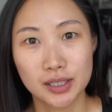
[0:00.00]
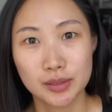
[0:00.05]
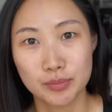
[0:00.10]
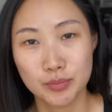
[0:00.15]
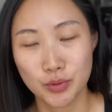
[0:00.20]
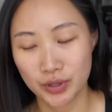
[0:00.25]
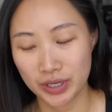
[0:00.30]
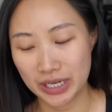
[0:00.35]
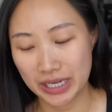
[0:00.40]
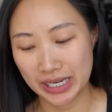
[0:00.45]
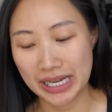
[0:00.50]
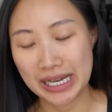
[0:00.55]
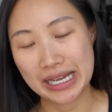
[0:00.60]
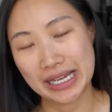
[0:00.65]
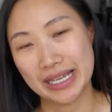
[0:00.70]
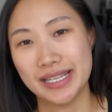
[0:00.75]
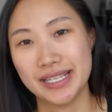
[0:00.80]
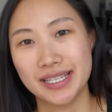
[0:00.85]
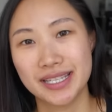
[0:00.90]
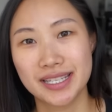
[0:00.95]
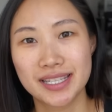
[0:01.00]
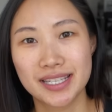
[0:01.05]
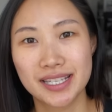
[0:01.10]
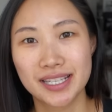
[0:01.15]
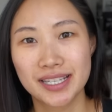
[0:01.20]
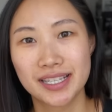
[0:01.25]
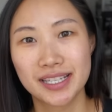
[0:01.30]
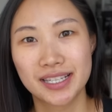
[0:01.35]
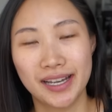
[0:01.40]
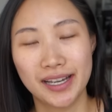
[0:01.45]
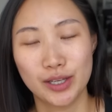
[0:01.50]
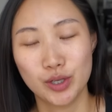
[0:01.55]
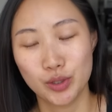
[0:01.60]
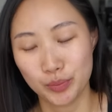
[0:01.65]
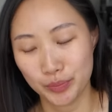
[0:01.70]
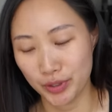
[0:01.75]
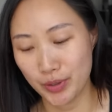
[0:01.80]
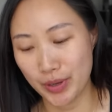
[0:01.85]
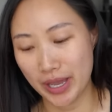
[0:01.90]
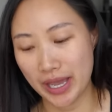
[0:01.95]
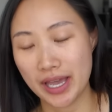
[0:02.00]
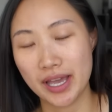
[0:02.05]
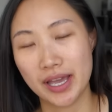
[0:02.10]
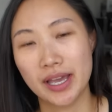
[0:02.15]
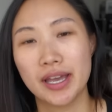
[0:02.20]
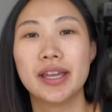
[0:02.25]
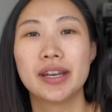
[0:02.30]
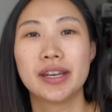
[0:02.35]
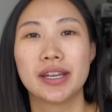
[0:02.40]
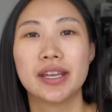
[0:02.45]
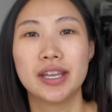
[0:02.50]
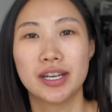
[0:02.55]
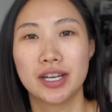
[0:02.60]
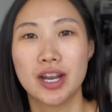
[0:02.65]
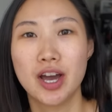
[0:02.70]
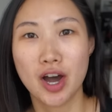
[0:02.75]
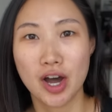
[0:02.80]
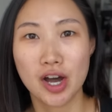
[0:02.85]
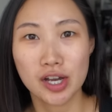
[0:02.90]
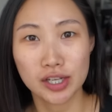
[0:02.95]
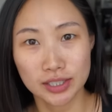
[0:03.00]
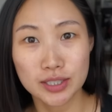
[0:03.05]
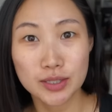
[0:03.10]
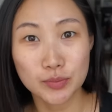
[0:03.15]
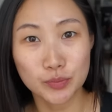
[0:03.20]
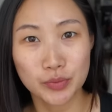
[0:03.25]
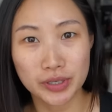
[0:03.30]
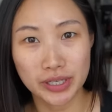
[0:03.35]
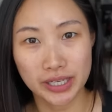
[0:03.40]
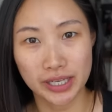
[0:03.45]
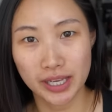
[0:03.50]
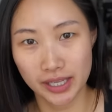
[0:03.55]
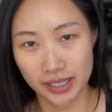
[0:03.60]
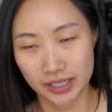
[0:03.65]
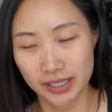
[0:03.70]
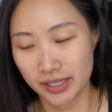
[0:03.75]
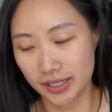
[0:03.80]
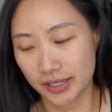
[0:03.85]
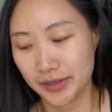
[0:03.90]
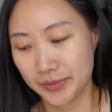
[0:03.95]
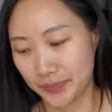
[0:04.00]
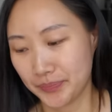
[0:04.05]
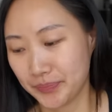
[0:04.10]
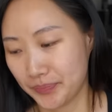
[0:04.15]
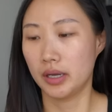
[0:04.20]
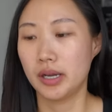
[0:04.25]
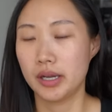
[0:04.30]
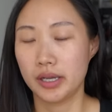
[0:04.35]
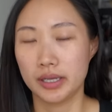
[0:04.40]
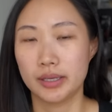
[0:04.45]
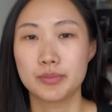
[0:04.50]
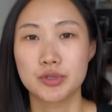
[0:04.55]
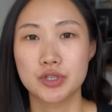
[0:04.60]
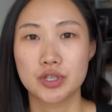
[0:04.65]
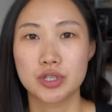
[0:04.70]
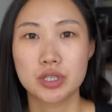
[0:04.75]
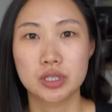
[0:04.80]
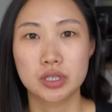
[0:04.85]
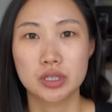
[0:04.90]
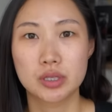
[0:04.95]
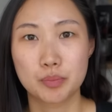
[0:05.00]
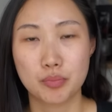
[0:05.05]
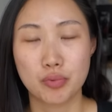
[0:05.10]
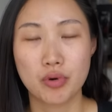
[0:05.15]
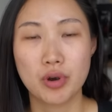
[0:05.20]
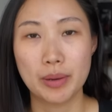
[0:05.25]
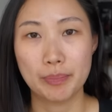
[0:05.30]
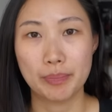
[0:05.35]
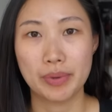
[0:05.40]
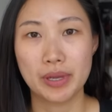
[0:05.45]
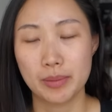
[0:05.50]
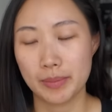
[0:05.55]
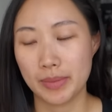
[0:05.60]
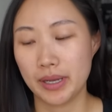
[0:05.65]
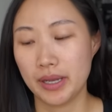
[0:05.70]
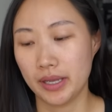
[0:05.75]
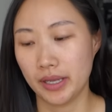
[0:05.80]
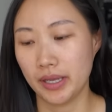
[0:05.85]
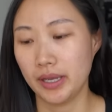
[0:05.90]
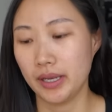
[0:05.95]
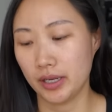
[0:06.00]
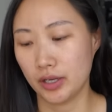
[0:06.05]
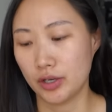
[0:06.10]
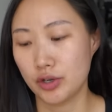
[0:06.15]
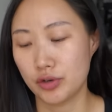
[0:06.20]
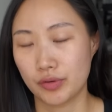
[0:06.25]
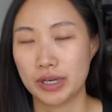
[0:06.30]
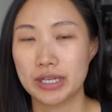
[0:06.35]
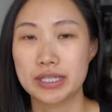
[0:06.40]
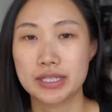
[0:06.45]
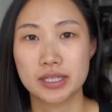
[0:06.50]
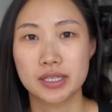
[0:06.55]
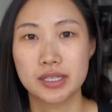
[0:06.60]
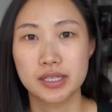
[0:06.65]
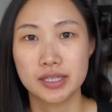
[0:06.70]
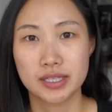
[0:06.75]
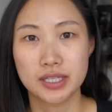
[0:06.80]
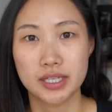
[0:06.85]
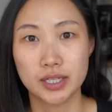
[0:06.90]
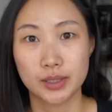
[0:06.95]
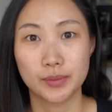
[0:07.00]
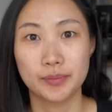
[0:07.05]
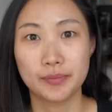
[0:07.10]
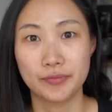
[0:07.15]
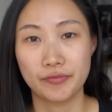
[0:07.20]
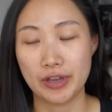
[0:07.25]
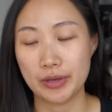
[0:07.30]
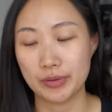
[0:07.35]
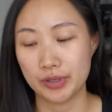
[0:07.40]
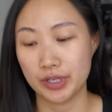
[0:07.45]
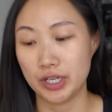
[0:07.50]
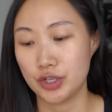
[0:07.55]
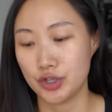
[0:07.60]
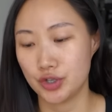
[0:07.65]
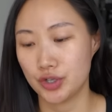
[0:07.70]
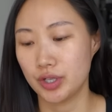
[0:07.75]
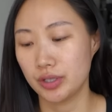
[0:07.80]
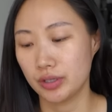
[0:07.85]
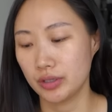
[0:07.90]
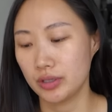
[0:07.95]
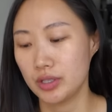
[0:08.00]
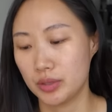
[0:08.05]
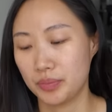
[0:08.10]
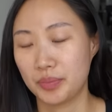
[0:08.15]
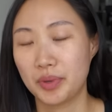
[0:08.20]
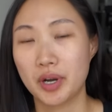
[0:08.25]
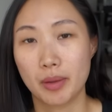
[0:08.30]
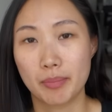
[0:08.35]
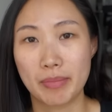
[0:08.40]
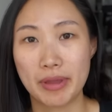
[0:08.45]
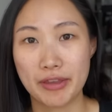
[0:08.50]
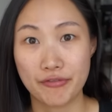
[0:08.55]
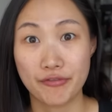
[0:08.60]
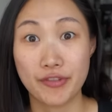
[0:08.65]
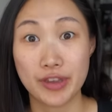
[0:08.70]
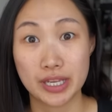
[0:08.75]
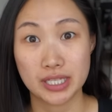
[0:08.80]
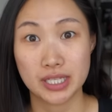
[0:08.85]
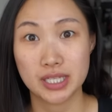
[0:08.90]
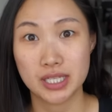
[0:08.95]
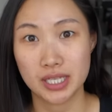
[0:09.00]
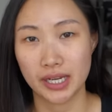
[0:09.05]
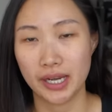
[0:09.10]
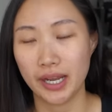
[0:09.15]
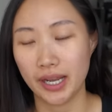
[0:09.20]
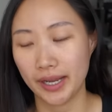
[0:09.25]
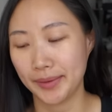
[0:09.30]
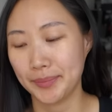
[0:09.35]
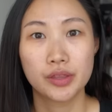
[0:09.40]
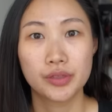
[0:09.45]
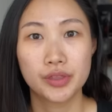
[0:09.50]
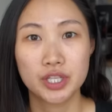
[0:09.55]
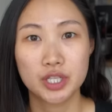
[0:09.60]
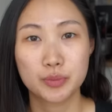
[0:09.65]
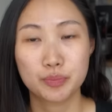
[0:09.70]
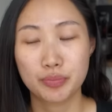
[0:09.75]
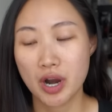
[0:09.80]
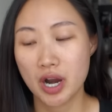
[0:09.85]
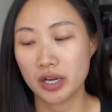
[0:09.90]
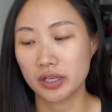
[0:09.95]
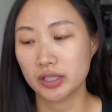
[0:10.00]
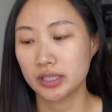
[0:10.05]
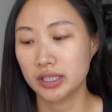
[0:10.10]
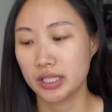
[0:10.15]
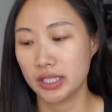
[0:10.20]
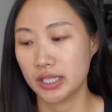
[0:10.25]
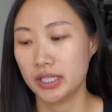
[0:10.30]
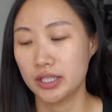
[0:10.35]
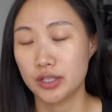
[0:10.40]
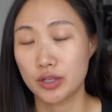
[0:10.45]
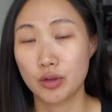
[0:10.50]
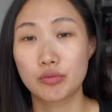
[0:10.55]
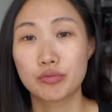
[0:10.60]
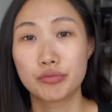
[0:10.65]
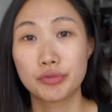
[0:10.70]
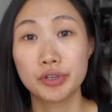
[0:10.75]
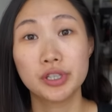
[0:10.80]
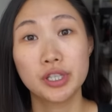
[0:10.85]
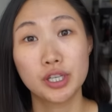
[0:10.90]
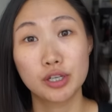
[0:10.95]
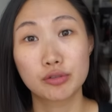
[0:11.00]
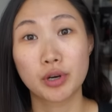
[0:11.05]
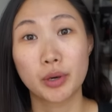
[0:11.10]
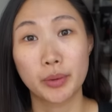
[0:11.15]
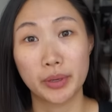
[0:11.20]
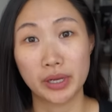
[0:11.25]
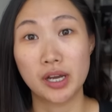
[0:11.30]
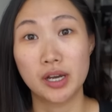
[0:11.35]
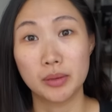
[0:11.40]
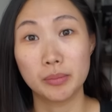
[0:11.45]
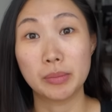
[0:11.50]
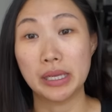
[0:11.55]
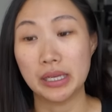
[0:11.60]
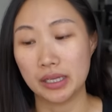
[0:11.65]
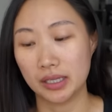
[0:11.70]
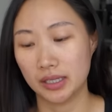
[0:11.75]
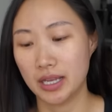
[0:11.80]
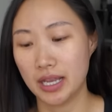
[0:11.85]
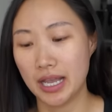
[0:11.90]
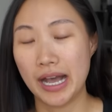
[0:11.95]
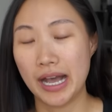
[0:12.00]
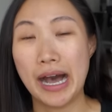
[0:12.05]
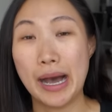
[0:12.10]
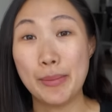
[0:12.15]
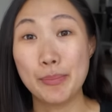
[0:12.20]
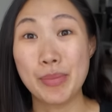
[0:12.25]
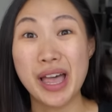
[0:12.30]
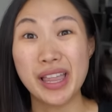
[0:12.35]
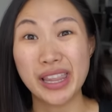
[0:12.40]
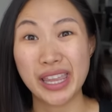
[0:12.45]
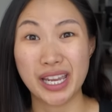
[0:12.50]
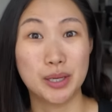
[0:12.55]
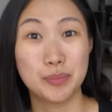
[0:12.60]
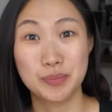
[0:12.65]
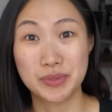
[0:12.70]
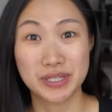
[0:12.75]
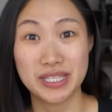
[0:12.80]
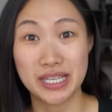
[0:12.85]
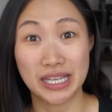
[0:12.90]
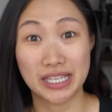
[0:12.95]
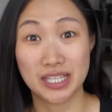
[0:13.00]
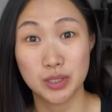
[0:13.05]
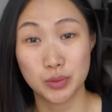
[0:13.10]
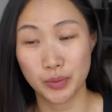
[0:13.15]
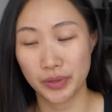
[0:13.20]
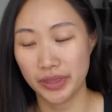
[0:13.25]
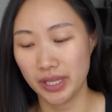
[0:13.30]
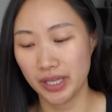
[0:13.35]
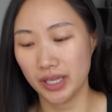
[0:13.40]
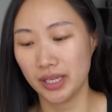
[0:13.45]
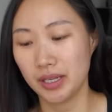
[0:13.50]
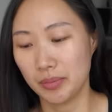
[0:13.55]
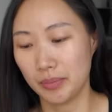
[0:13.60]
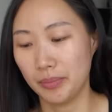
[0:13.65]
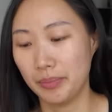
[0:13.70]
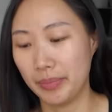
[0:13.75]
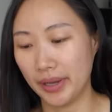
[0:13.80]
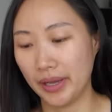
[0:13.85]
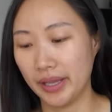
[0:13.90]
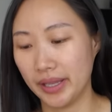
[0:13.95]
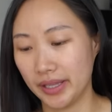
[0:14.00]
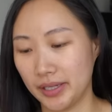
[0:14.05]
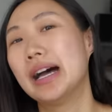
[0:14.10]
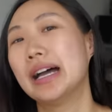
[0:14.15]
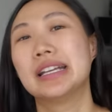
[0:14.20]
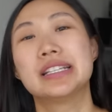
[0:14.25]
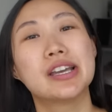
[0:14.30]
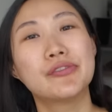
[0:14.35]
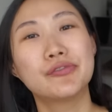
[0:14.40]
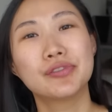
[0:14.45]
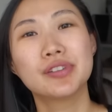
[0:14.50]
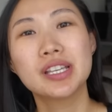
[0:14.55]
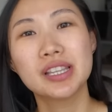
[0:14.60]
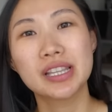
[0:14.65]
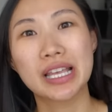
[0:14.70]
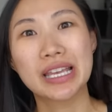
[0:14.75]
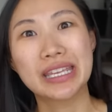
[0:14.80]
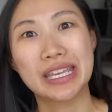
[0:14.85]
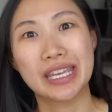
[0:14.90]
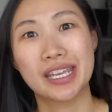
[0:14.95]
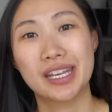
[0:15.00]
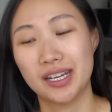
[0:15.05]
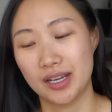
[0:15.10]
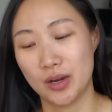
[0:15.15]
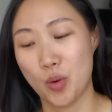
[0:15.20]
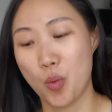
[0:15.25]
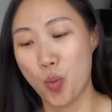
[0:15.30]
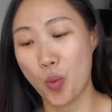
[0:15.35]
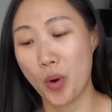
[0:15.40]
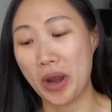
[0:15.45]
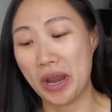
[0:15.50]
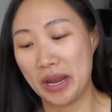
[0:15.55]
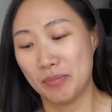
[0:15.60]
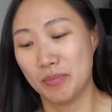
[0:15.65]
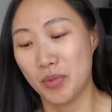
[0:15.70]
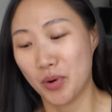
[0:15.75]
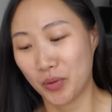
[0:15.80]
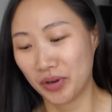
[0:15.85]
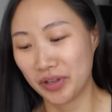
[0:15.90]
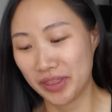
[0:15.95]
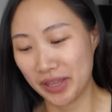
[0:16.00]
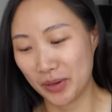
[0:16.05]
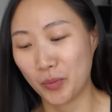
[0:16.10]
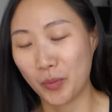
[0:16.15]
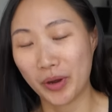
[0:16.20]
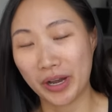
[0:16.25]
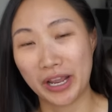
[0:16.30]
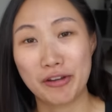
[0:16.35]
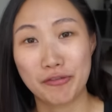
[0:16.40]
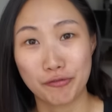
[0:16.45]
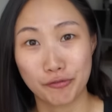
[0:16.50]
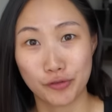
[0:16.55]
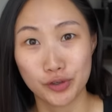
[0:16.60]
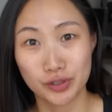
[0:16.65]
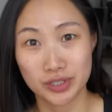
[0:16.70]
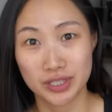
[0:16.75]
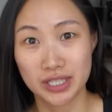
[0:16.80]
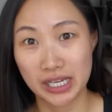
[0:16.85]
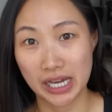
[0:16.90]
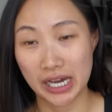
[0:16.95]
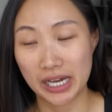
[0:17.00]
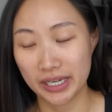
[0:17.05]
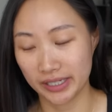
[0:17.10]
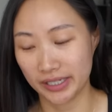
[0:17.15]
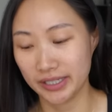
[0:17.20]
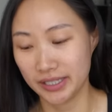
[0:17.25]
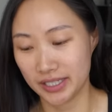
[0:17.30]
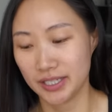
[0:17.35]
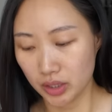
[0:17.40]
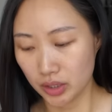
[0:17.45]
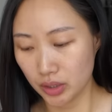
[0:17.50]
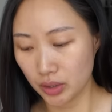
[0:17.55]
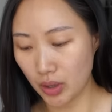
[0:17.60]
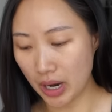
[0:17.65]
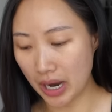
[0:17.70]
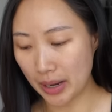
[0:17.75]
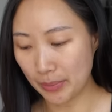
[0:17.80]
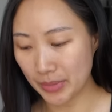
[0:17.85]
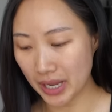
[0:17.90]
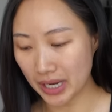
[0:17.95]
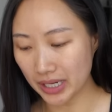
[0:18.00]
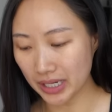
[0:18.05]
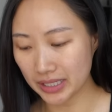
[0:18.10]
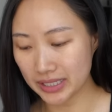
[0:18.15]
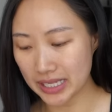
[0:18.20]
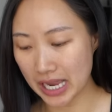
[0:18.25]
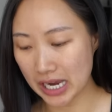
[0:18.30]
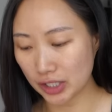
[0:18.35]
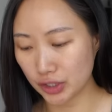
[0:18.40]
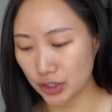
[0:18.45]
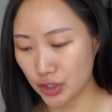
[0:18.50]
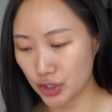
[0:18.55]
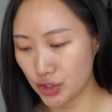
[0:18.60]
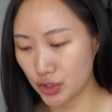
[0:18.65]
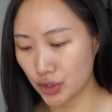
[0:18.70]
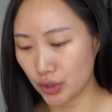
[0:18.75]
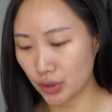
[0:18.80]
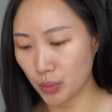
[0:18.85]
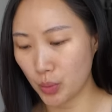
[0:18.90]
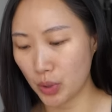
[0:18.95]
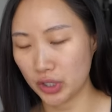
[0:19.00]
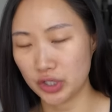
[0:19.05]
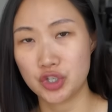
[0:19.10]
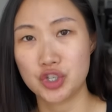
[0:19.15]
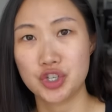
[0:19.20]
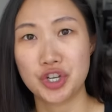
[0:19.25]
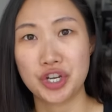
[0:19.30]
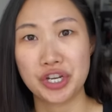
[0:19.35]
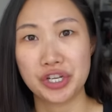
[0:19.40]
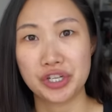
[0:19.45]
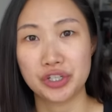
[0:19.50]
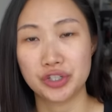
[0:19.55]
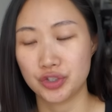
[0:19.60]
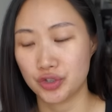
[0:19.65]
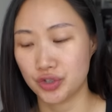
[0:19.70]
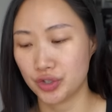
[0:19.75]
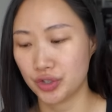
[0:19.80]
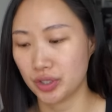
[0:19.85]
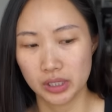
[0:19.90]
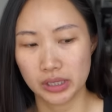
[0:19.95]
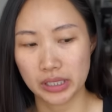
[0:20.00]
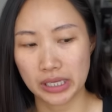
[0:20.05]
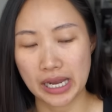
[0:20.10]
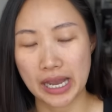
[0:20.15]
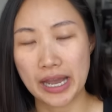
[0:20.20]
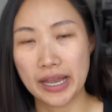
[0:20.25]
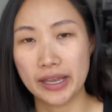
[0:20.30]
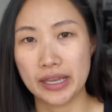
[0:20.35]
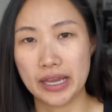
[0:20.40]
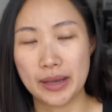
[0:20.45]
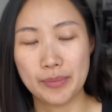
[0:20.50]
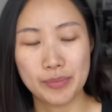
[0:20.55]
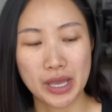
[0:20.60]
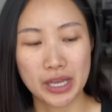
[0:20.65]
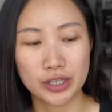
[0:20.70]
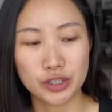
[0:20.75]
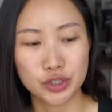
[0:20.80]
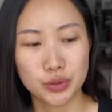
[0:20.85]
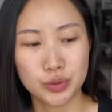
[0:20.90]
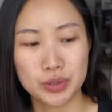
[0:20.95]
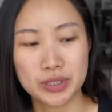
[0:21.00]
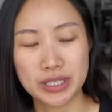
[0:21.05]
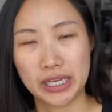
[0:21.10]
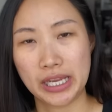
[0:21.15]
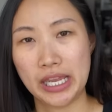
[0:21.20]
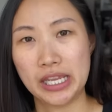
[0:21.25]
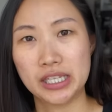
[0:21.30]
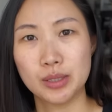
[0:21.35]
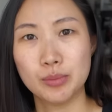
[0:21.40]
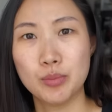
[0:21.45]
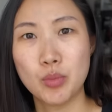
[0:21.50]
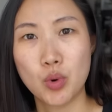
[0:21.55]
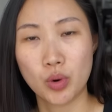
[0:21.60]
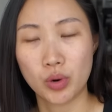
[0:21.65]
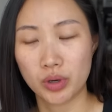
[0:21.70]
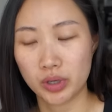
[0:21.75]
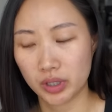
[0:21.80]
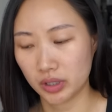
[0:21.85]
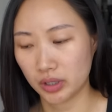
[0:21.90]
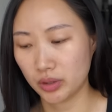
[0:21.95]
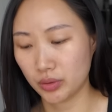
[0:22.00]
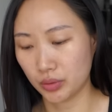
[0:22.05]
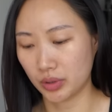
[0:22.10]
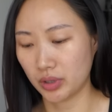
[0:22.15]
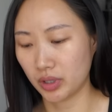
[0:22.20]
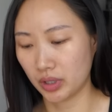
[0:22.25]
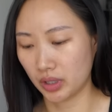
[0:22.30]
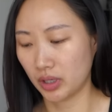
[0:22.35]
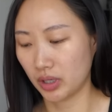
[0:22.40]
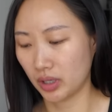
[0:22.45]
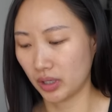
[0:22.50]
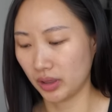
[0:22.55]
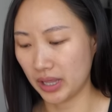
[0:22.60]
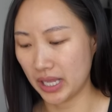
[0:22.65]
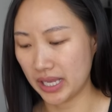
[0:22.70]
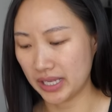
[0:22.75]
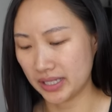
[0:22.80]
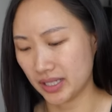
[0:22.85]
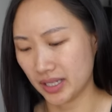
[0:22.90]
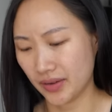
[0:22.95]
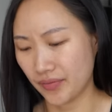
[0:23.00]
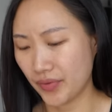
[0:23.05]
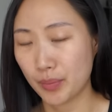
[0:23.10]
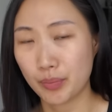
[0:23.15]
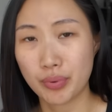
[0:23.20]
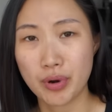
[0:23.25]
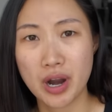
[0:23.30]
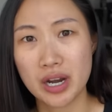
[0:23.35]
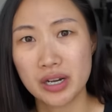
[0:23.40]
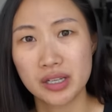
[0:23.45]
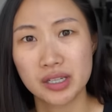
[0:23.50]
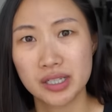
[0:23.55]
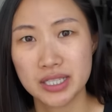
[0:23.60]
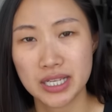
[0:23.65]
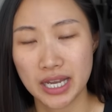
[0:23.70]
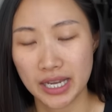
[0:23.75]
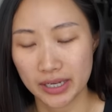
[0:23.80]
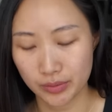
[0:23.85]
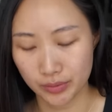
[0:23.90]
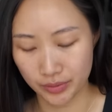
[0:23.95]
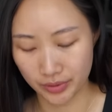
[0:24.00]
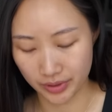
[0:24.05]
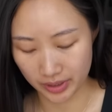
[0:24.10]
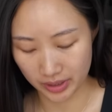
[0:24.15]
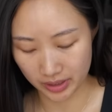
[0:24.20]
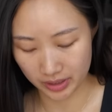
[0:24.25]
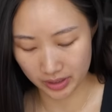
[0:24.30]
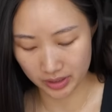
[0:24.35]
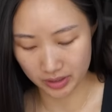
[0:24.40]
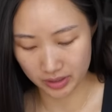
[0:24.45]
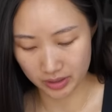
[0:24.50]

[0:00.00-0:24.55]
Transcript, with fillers: Good morning, guys. I hope you had an awesome weekend. I am just prepping my Gressa Serum Foundation to put on my face today. This product is really growing on me. I'm not like obsessed with it, but I definitely like it way more than when I first got it. You know, I'm not exactly sure what changed. Like I'm not using any more or less of the product, I don't think.